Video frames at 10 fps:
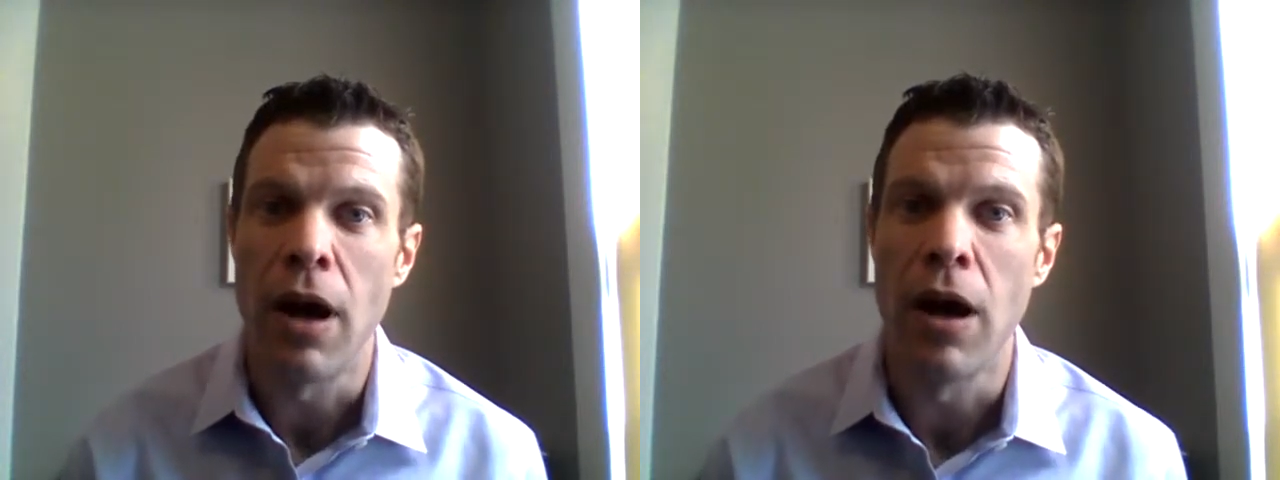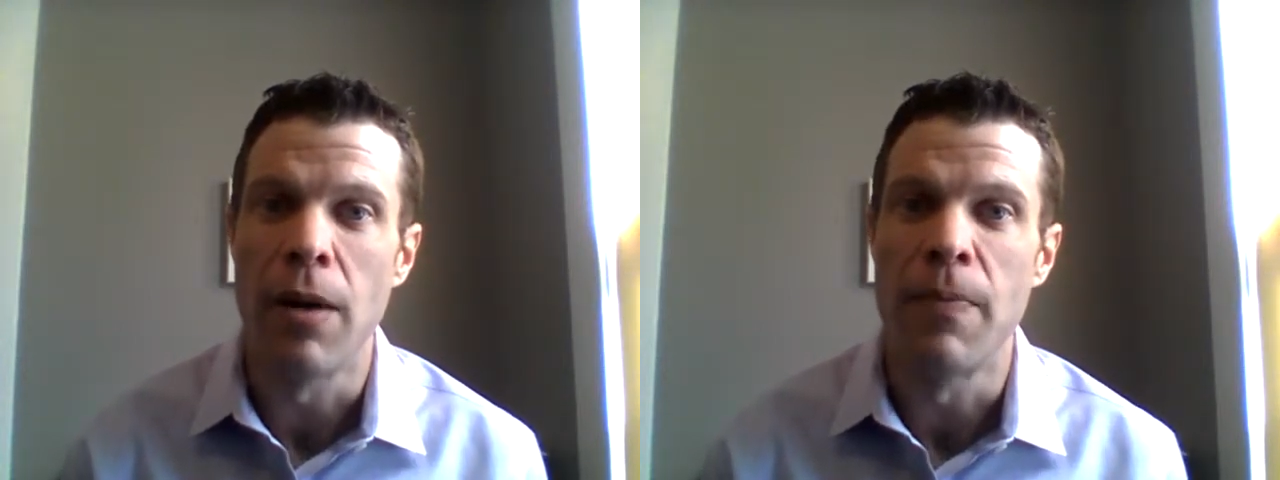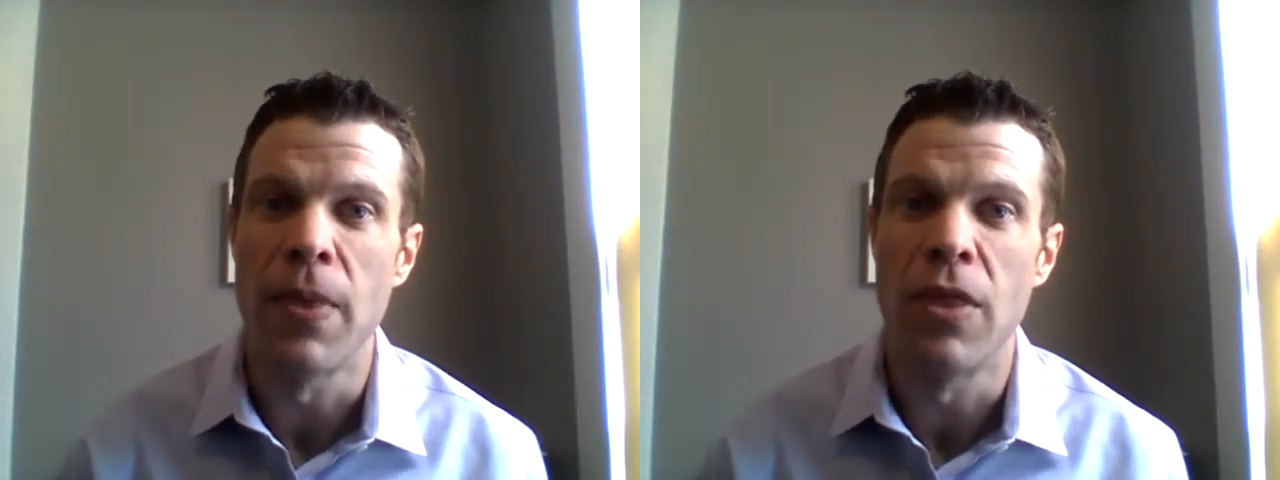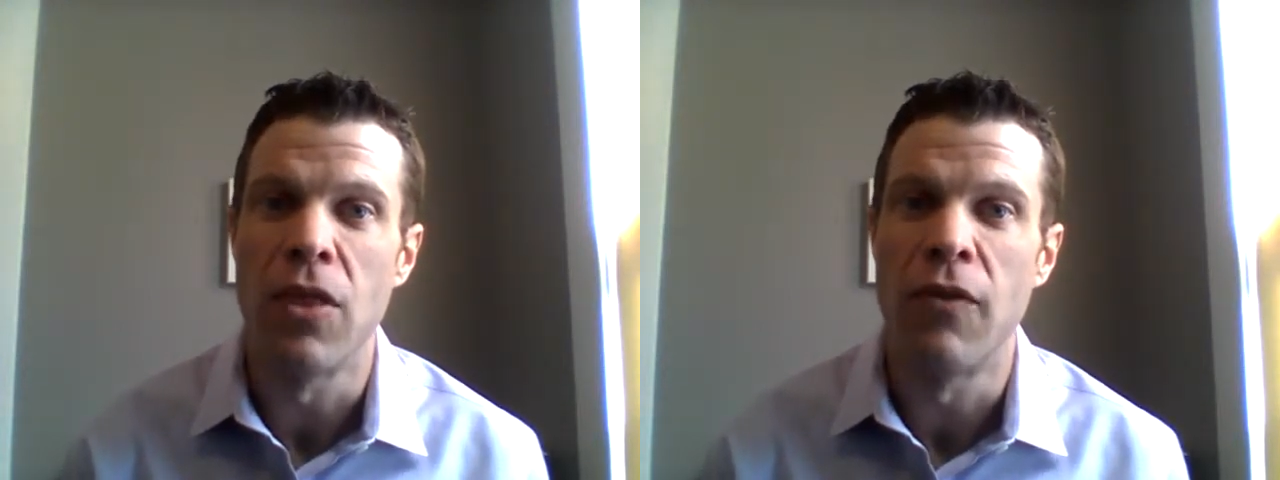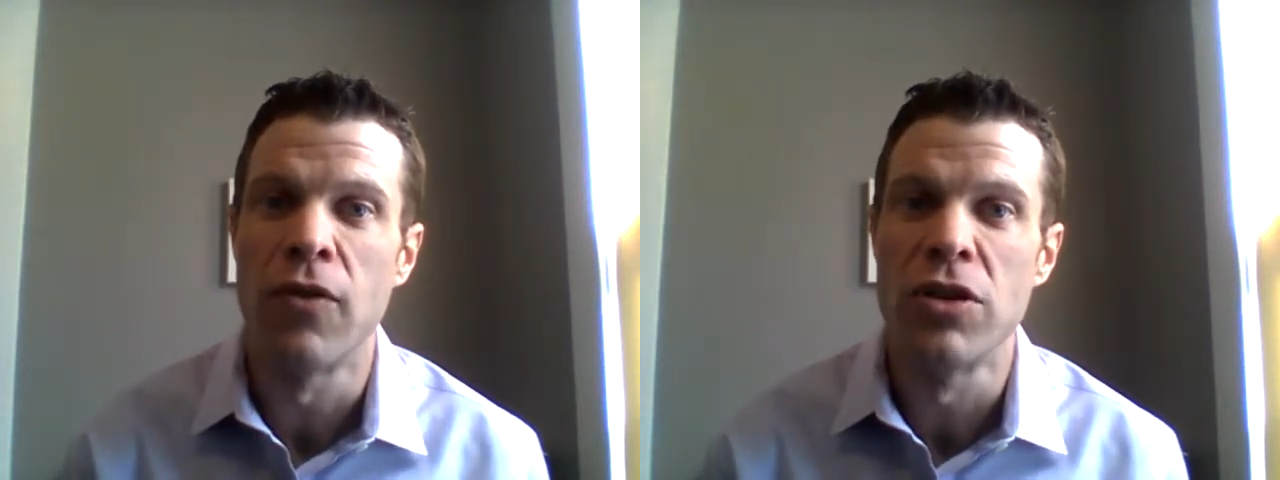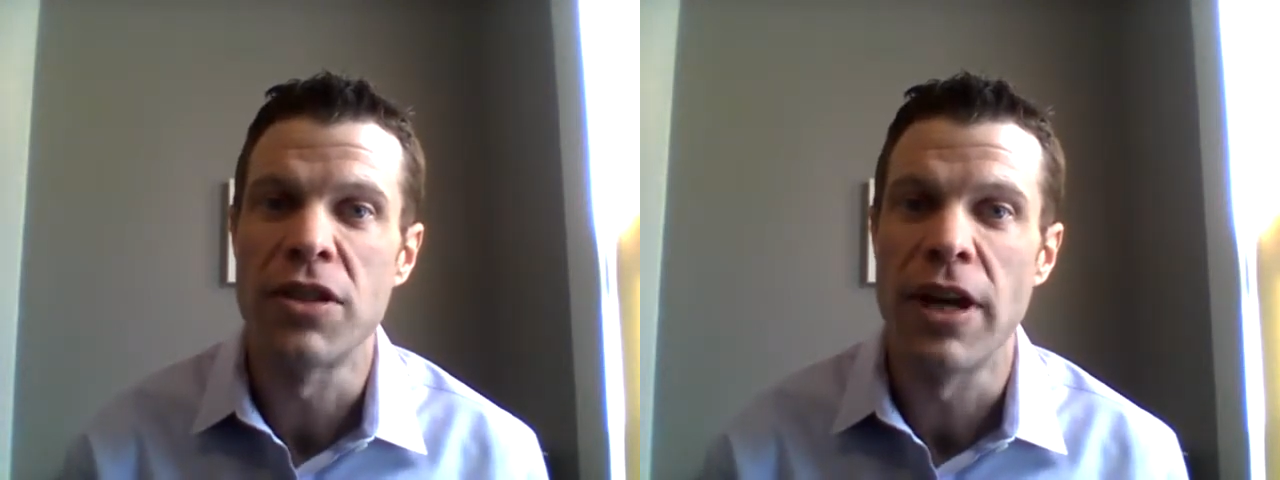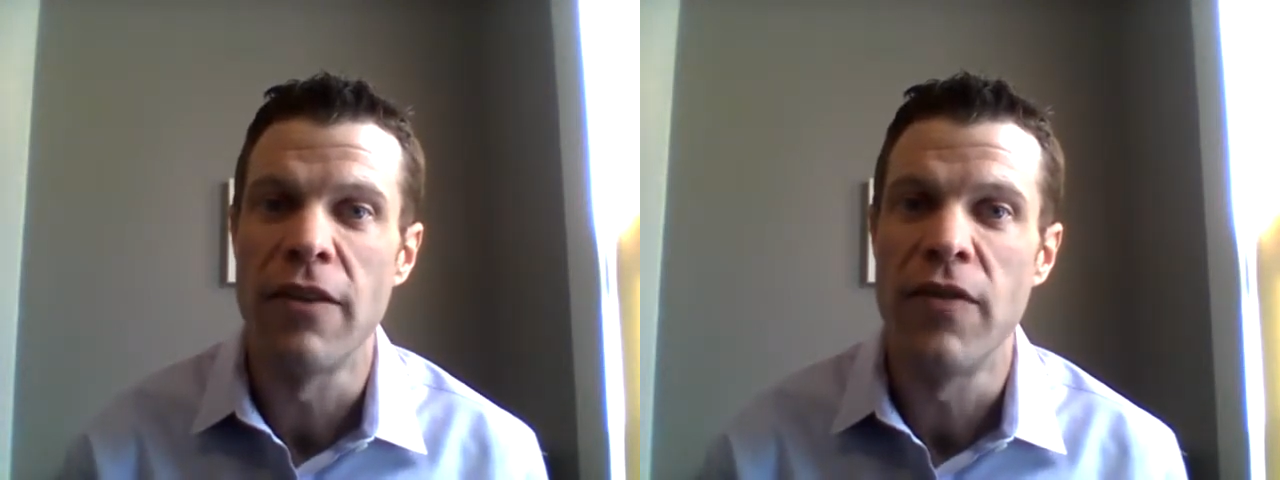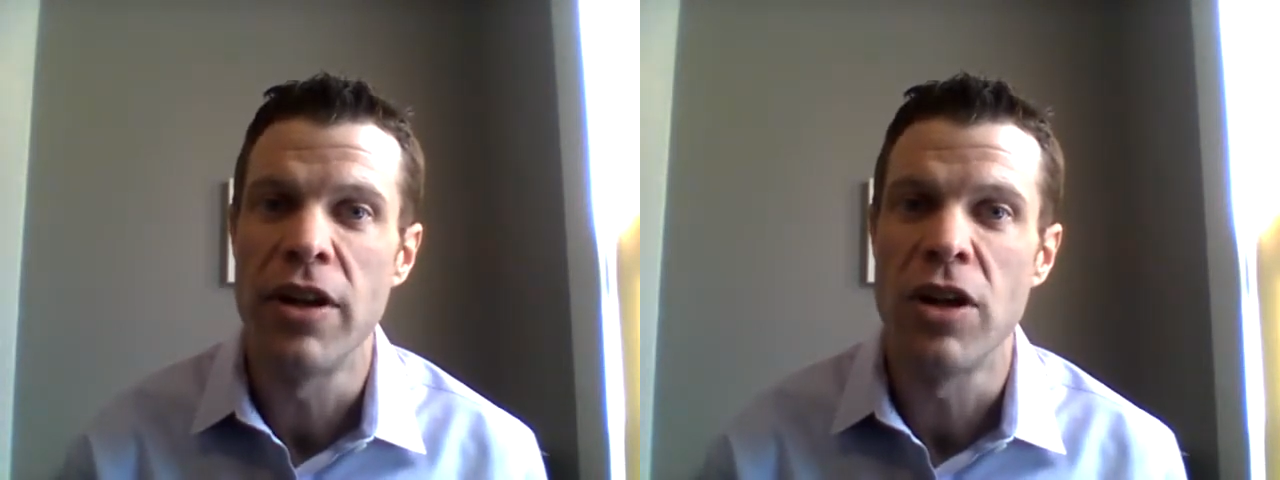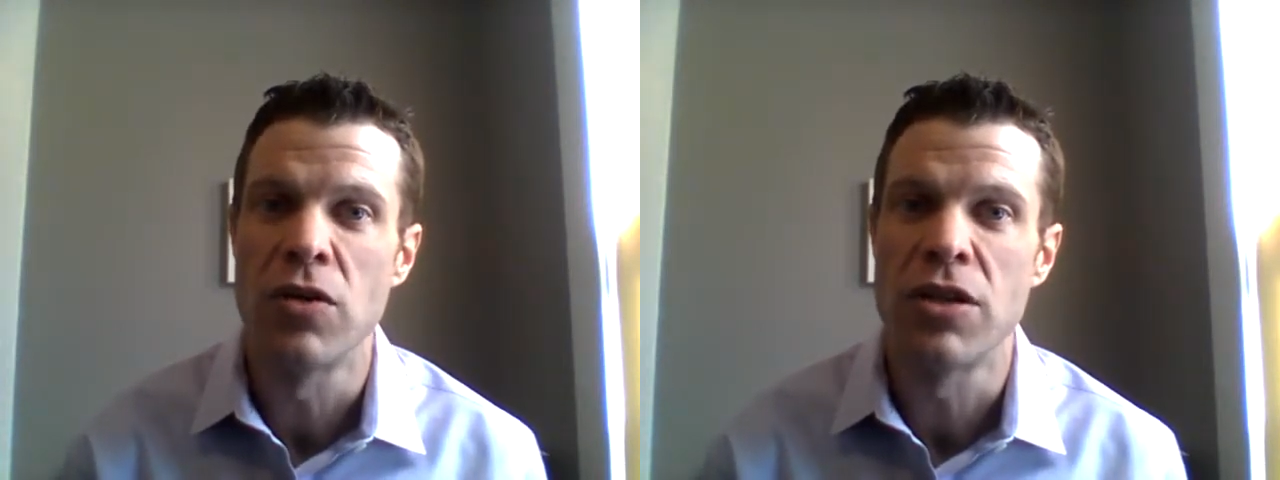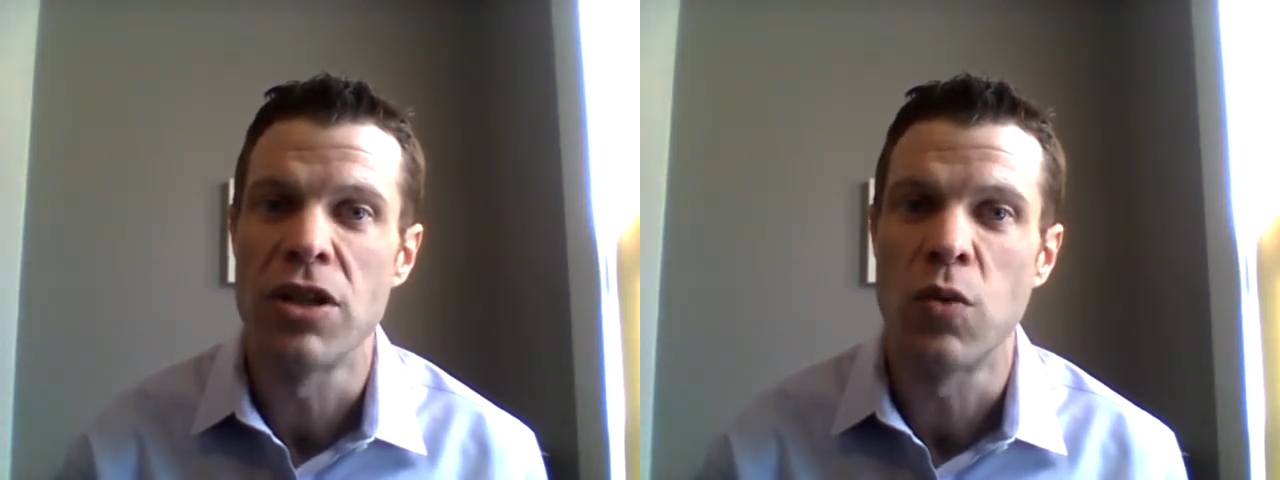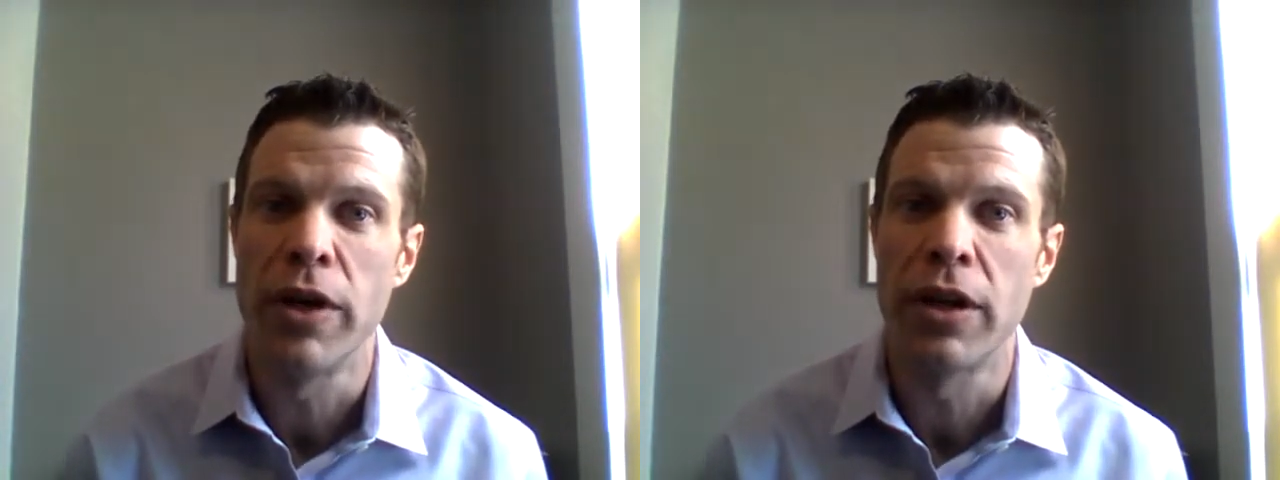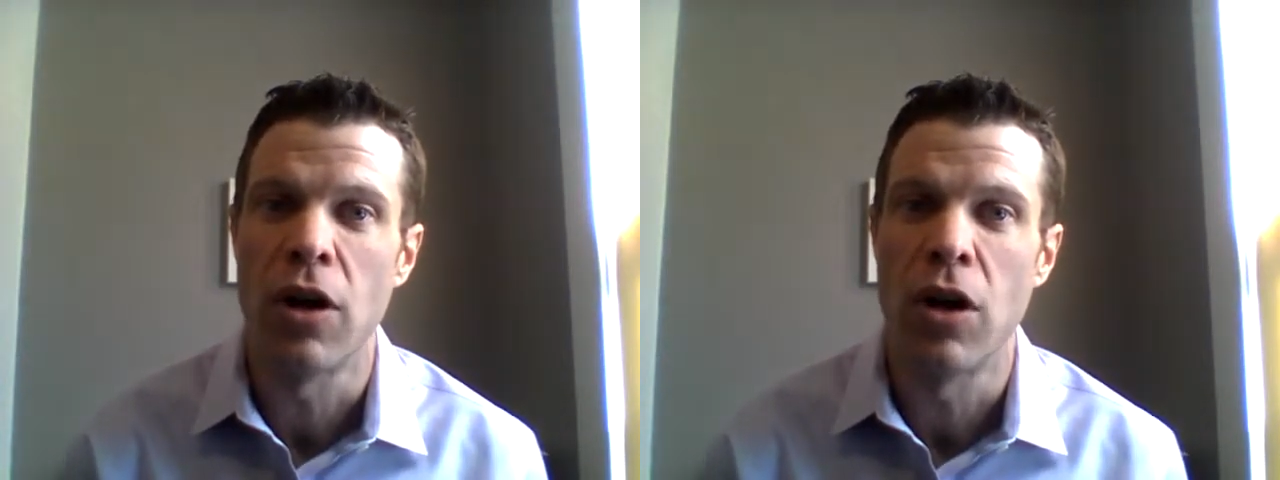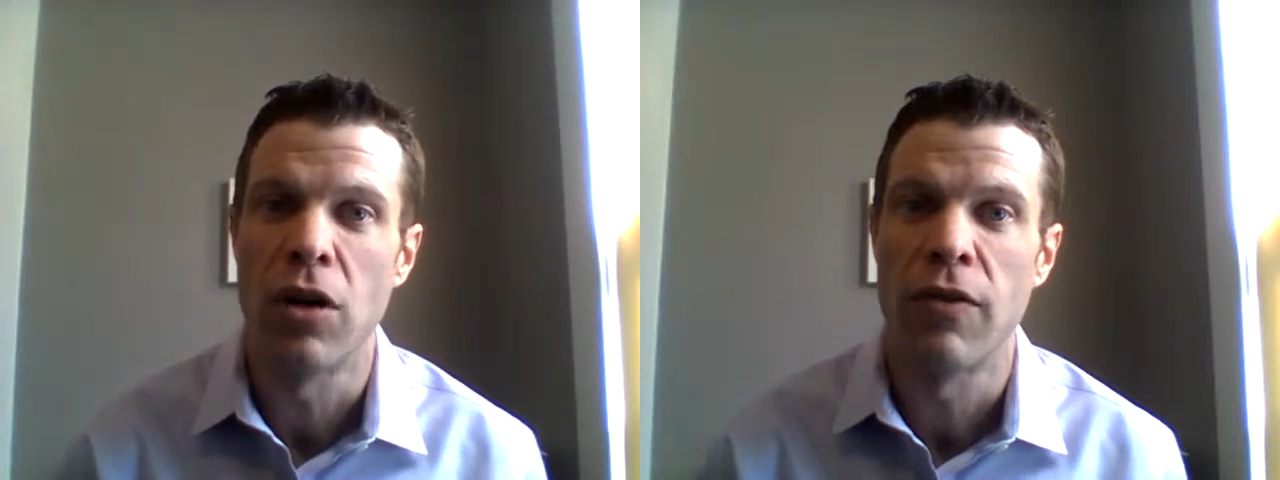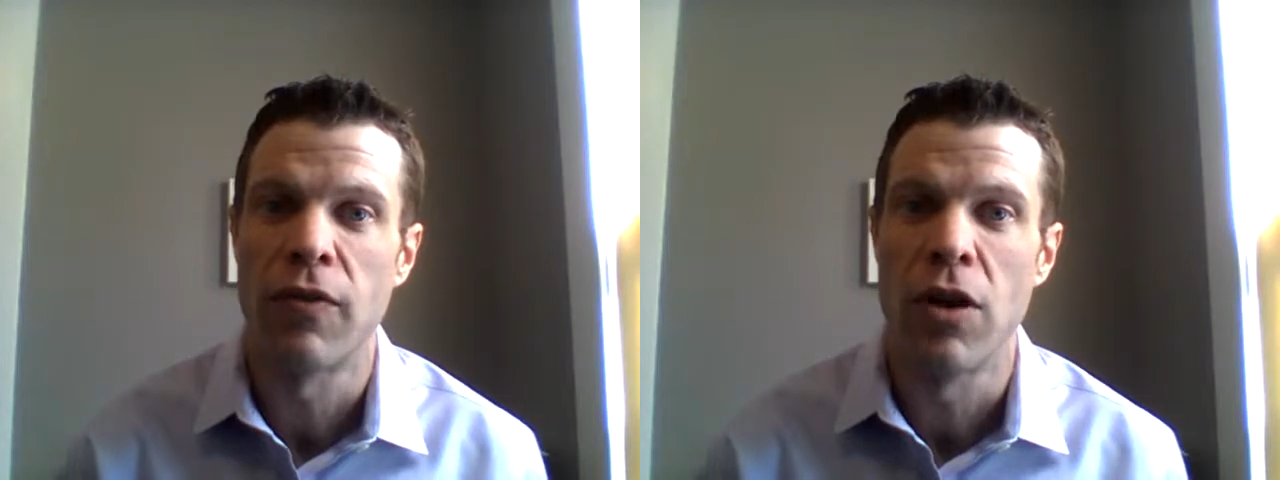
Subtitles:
The first set of videos this week are